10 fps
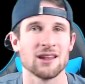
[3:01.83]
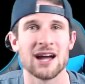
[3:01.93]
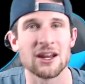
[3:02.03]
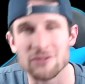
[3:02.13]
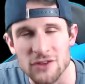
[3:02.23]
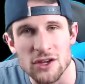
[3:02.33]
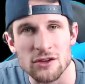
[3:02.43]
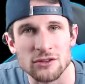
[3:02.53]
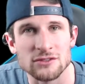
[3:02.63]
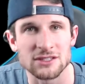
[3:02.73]
lot of
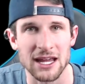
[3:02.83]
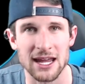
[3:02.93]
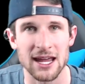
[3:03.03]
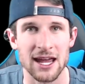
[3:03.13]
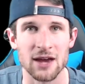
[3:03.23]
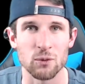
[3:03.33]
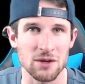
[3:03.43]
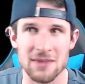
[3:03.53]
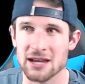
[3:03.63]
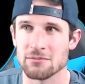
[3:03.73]
views and we
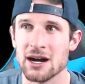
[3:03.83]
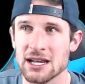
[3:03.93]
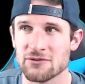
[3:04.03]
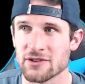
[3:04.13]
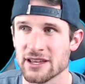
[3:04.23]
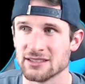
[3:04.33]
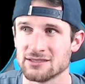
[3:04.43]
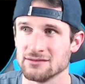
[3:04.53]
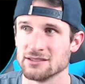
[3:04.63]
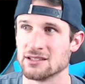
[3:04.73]
make money for this
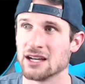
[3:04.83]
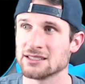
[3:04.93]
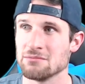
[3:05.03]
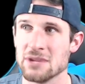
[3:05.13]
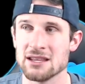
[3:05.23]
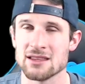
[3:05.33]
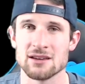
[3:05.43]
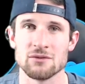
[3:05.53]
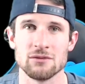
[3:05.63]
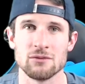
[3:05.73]
doesn't mean
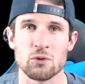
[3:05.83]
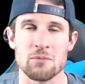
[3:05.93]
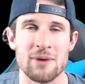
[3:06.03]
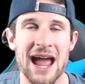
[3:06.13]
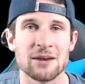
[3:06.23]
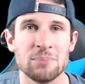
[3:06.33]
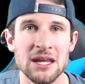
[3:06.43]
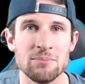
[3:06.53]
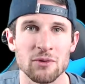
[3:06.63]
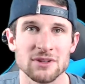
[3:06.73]
that we're bad
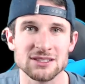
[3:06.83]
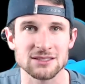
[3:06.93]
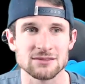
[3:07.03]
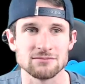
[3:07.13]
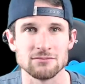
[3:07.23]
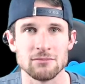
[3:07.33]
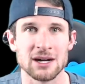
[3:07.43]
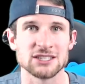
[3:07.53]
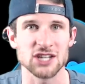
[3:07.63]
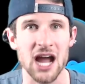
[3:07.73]
people. This is
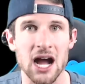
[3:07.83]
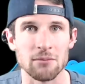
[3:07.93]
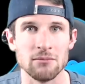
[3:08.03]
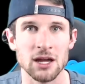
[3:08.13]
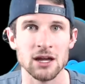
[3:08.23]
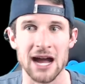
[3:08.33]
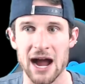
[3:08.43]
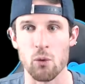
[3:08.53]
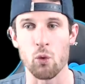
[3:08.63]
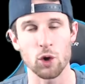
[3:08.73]
my job.
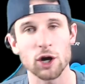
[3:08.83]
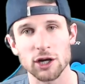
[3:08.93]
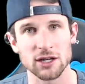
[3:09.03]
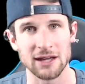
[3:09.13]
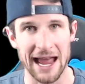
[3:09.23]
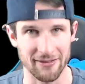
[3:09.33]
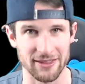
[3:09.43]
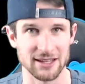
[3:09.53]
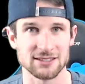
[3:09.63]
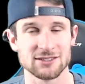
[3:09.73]
I work at
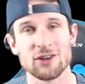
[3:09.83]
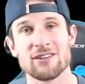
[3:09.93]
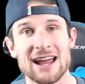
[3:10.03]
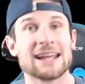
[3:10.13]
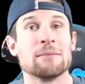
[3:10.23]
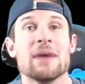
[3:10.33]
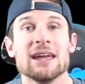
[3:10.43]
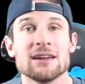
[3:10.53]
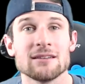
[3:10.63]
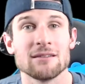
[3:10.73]
this so that I can
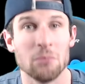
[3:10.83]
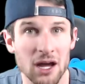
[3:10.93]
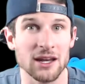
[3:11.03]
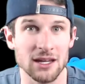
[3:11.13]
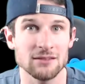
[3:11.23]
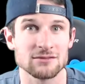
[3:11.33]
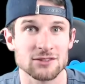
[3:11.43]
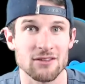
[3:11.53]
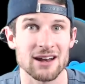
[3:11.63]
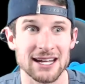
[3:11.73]
make money,
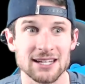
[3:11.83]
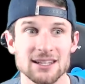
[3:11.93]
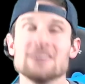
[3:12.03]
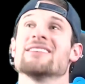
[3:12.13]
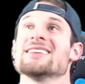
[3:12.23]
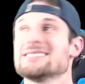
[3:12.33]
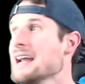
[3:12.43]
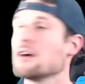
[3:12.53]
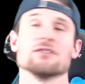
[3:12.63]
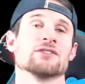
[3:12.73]
so that I can live in this
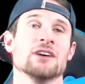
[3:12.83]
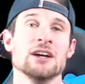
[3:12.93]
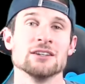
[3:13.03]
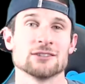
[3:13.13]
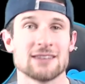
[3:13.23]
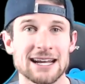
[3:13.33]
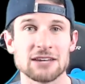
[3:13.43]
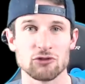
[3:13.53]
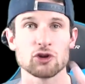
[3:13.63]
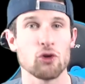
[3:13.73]
house, so that I can
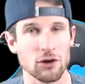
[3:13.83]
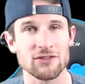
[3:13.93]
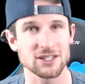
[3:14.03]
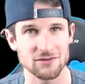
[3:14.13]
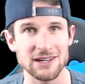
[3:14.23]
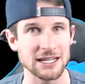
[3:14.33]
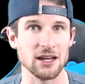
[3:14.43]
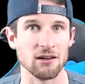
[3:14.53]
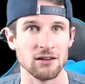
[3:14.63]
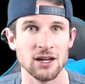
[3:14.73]
record this
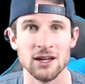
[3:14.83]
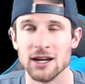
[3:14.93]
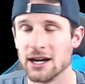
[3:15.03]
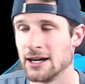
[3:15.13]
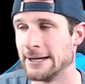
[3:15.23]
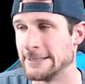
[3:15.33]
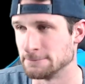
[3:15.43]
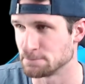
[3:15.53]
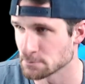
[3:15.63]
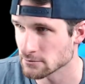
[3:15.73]
video.
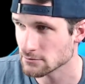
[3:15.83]
Um,